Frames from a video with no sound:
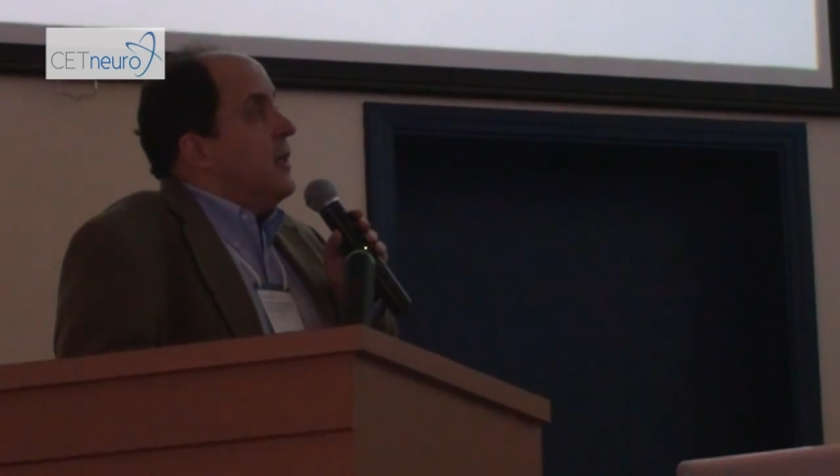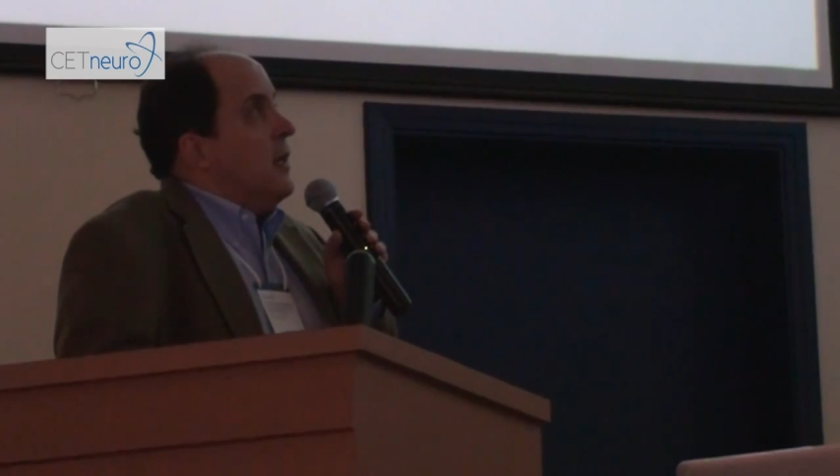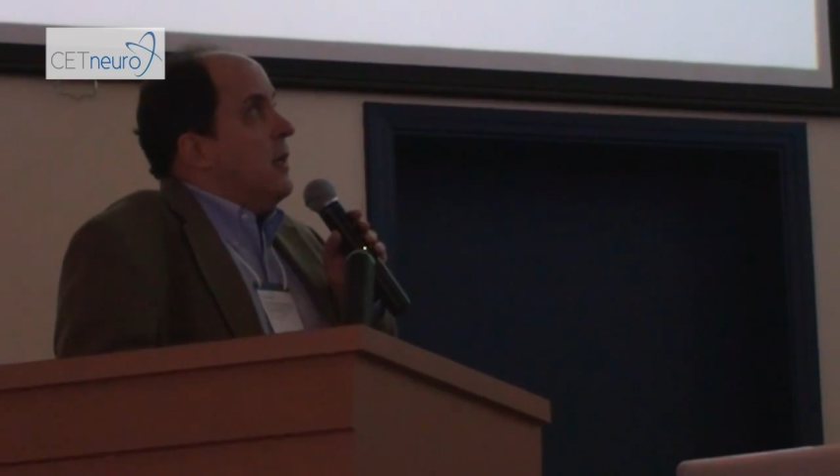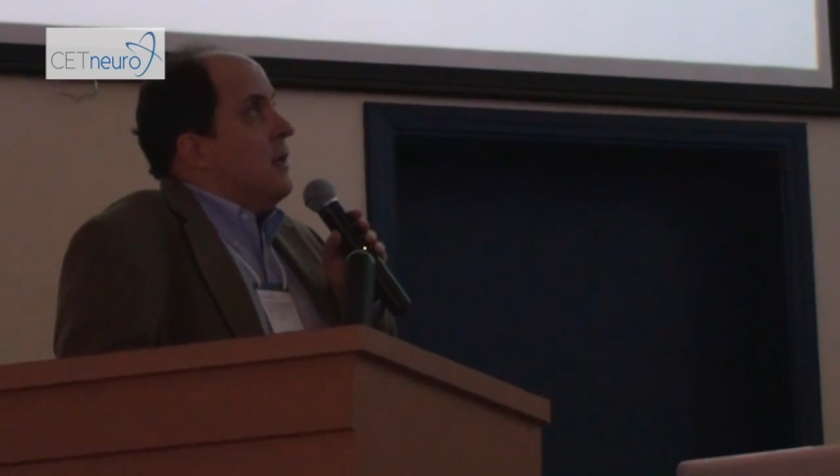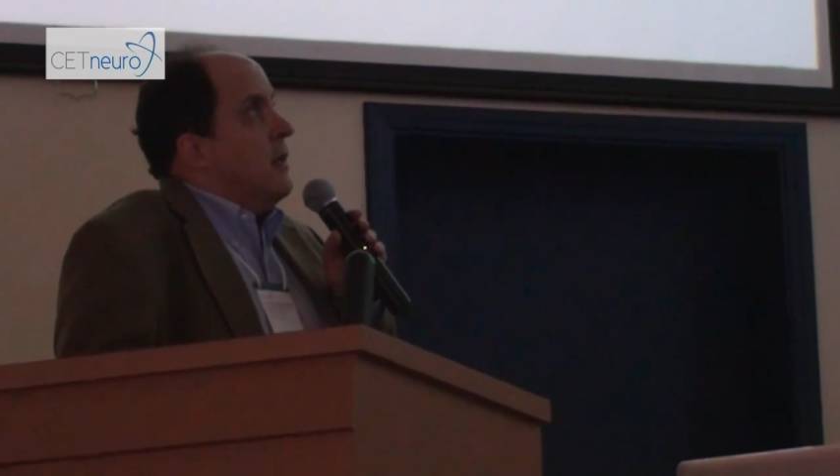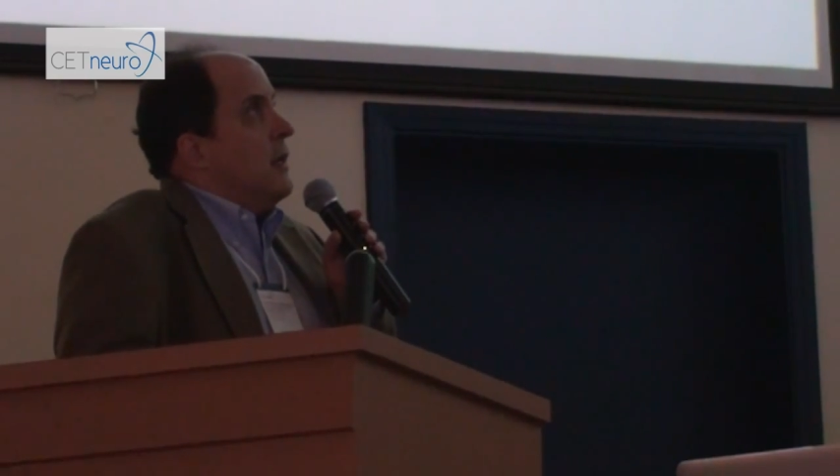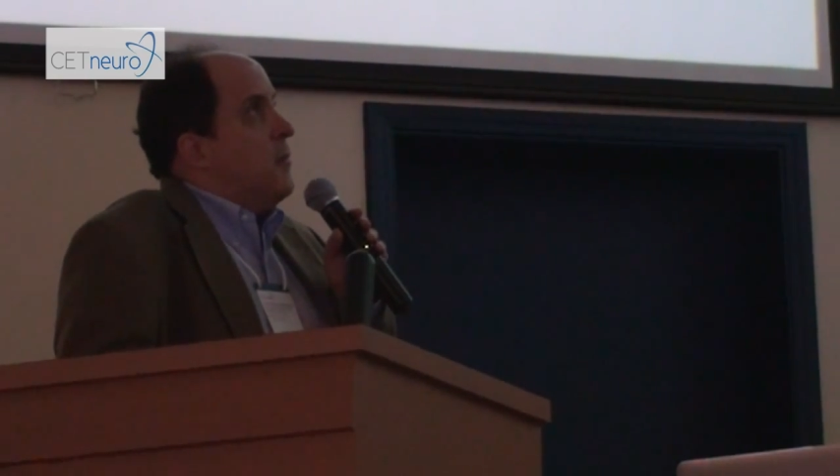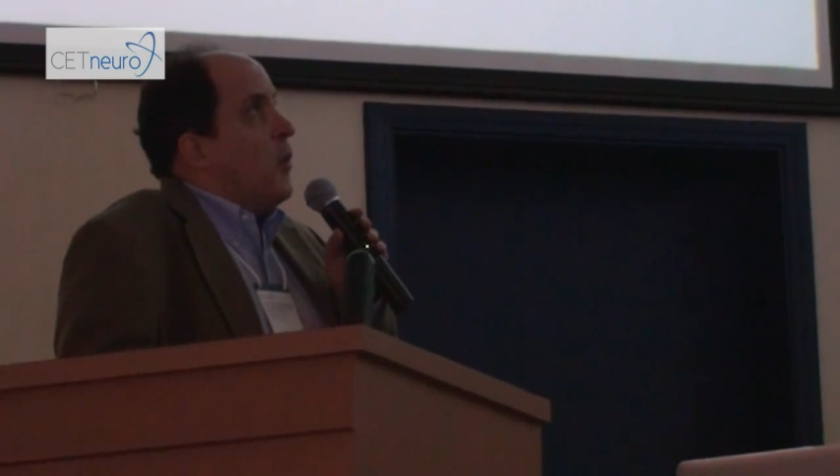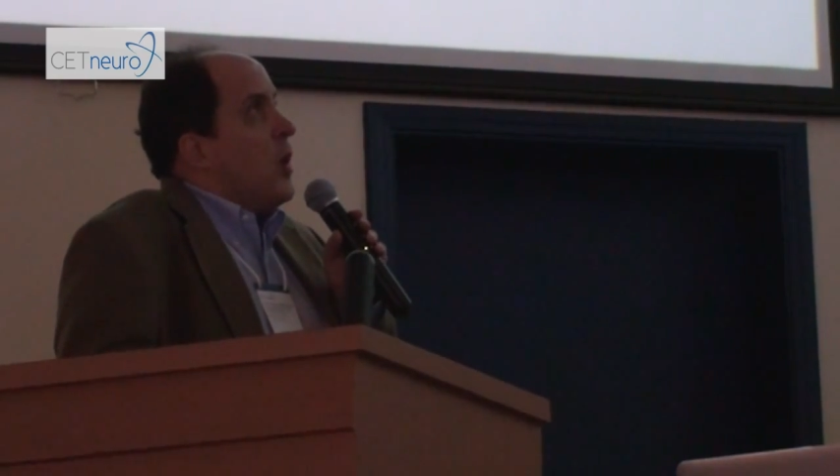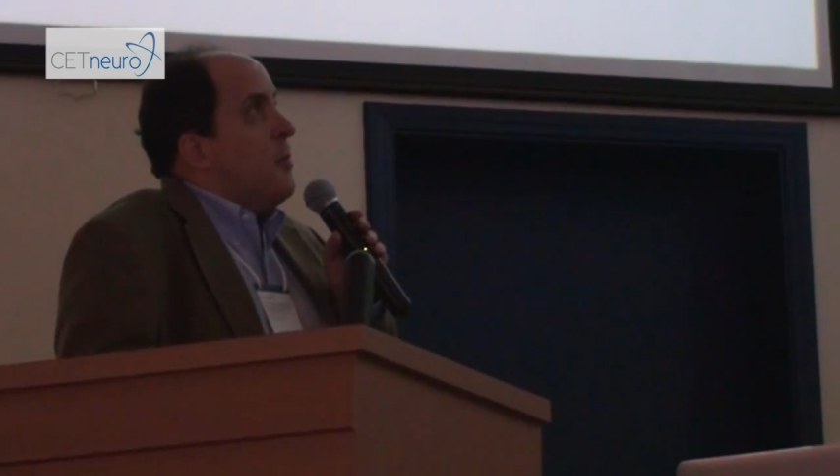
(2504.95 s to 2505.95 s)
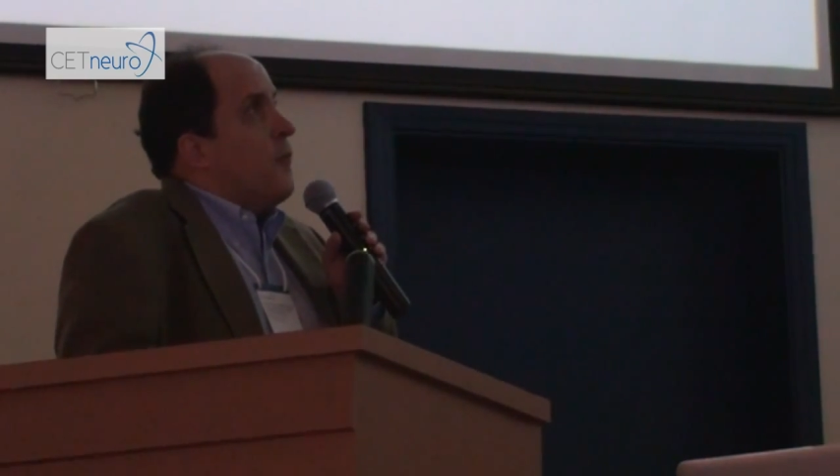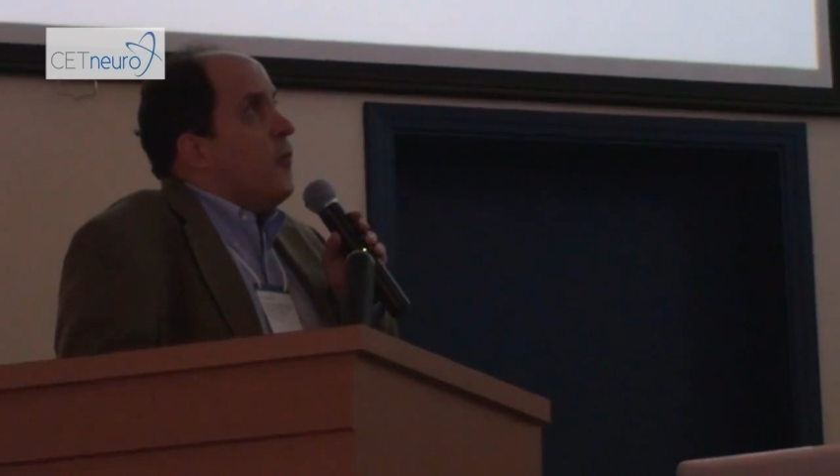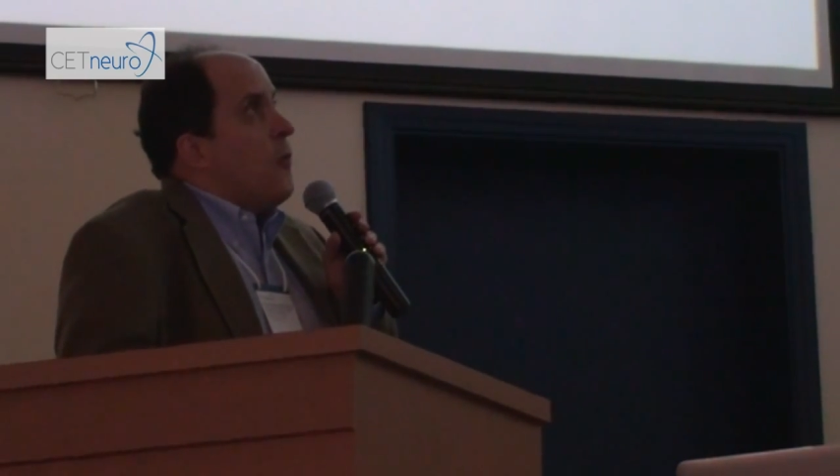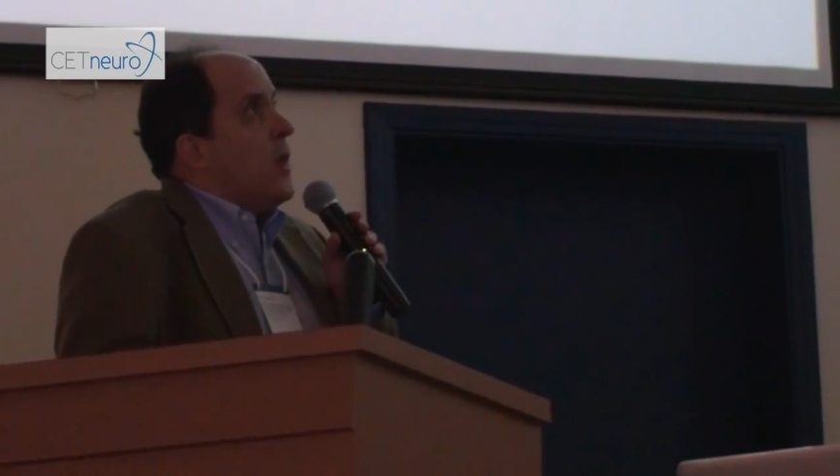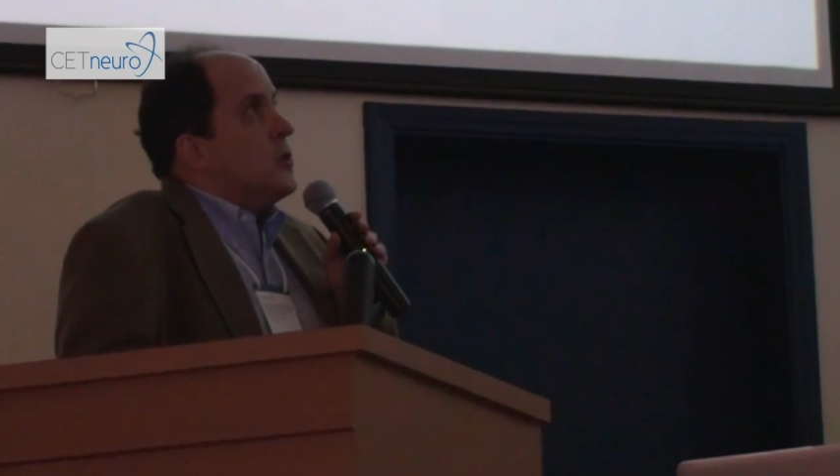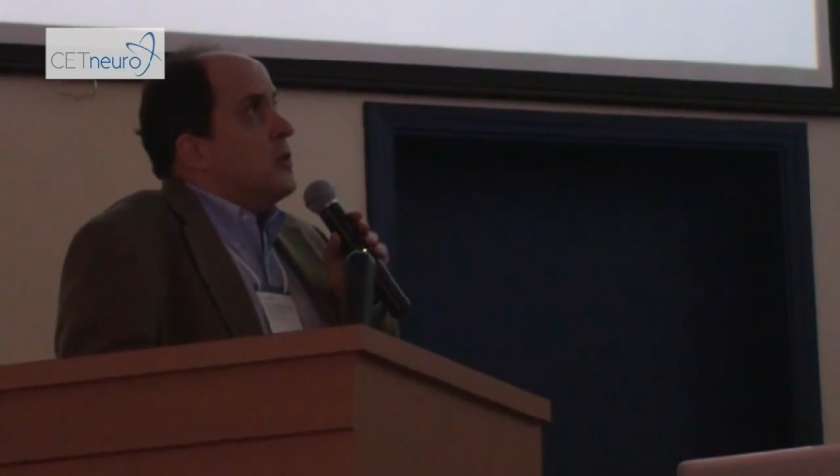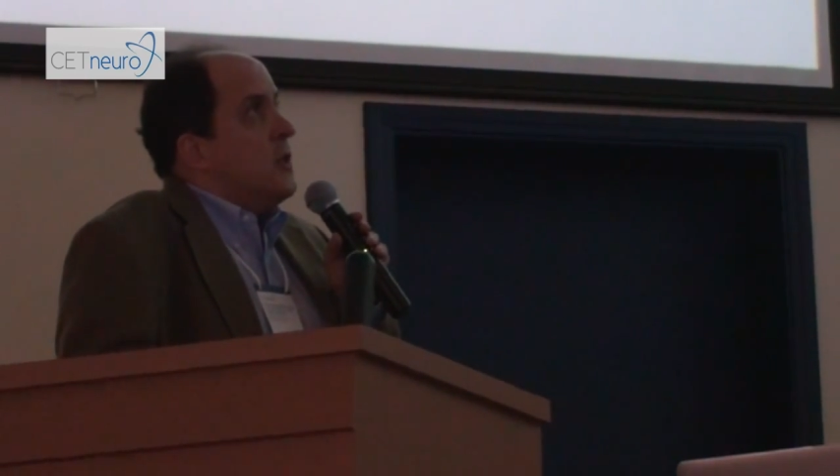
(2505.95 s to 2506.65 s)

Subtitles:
in hippocampal formation